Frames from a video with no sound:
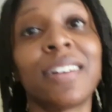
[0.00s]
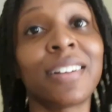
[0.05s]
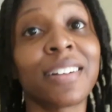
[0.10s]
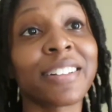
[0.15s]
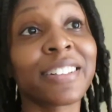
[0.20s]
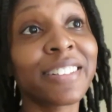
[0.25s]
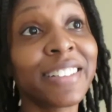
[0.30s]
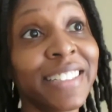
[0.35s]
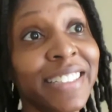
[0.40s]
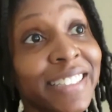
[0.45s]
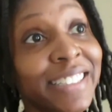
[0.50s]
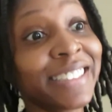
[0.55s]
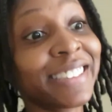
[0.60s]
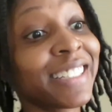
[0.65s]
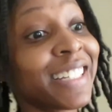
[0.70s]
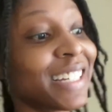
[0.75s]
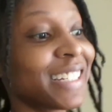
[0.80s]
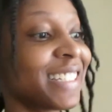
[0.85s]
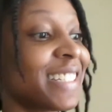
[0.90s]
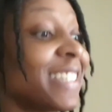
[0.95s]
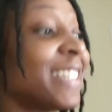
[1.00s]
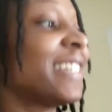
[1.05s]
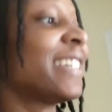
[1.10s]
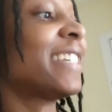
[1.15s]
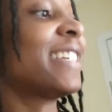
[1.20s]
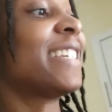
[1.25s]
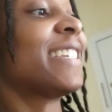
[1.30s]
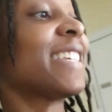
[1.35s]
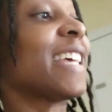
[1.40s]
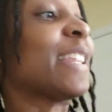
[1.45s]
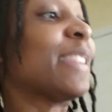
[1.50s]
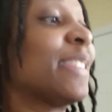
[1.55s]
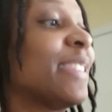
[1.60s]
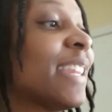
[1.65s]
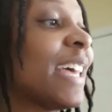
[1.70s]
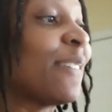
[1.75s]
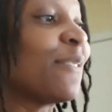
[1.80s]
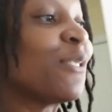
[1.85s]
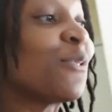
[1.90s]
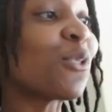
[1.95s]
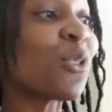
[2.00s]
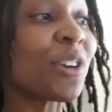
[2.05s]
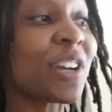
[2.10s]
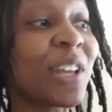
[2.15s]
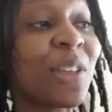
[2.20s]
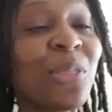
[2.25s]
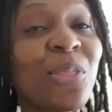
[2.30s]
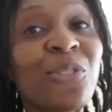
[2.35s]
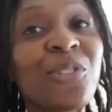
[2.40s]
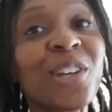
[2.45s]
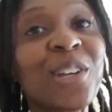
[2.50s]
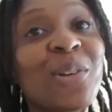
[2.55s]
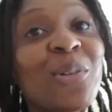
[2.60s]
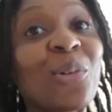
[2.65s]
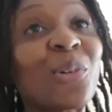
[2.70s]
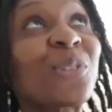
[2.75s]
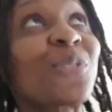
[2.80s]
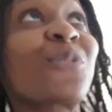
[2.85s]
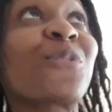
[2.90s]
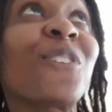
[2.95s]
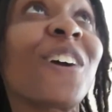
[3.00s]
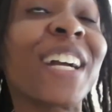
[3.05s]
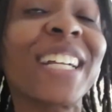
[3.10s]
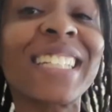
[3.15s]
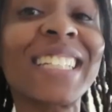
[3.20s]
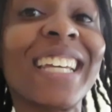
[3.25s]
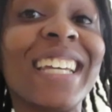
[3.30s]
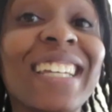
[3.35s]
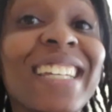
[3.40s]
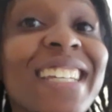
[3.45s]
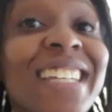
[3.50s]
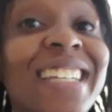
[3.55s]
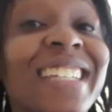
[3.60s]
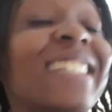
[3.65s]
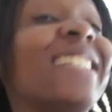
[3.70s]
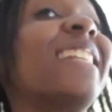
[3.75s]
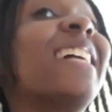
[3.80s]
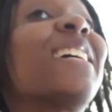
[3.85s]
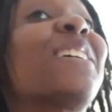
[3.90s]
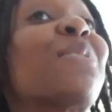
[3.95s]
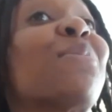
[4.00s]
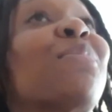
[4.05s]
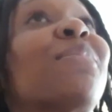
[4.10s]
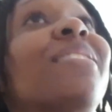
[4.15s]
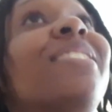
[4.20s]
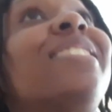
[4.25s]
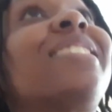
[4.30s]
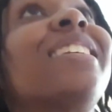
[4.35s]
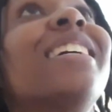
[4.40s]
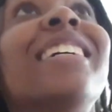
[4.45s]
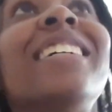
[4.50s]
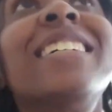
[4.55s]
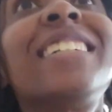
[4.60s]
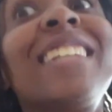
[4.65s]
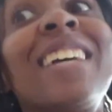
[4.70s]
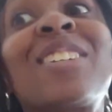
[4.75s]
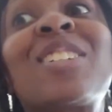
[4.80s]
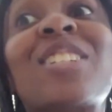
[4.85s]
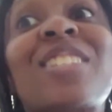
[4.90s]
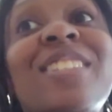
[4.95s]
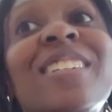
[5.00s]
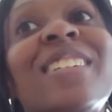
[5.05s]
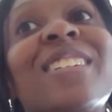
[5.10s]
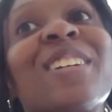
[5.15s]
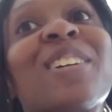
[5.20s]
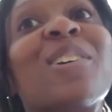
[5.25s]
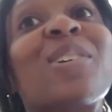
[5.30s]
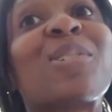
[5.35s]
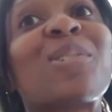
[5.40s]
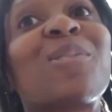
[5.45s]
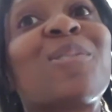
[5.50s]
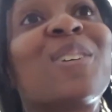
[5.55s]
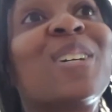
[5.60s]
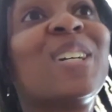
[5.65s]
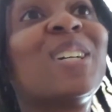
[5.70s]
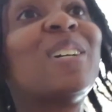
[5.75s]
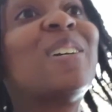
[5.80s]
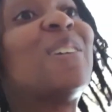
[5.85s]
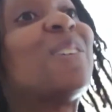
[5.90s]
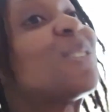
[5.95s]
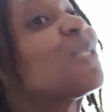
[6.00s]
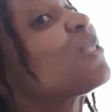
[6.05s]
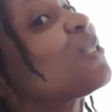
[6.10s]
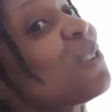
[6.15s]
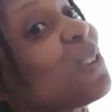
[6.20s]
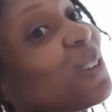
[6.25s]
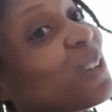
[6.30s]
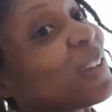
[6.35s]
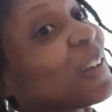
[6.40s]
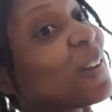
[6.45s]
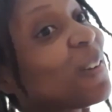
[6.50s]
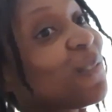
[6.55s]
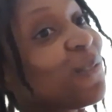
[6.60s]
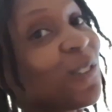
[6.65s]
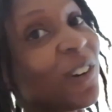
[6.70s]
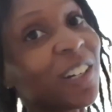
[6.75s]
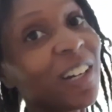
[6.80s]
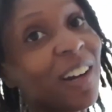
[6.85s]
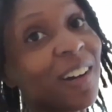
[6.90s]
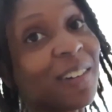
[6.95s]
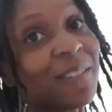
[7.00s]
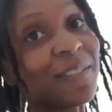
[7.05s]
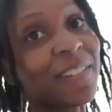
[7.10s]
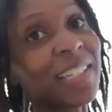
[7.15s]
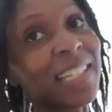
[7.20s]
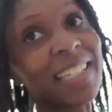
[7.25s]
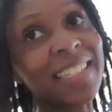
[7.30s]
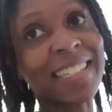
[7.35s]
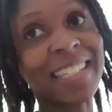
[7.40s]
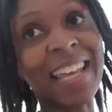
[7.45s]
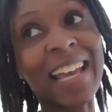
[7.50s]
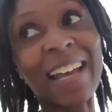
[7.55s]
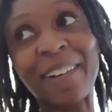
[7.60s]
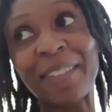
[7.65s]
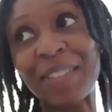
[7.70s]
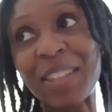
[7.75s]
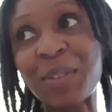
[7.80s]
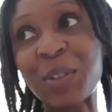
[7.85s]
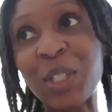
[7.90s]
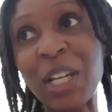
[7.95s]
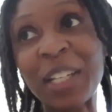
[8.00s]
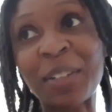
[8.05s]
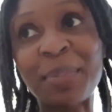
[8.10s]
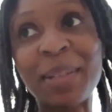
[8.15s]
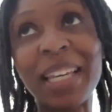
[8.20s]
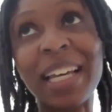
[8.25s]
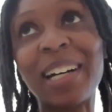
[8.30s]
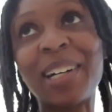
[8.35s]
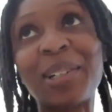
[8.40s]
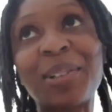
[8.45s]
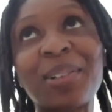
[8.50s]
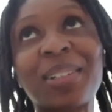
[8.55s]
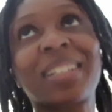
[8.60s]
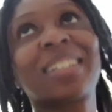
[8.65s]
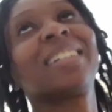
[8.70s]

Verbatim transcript: all right guys it is 11:43 on friday and i am done i just need to go to the front office and have them check me out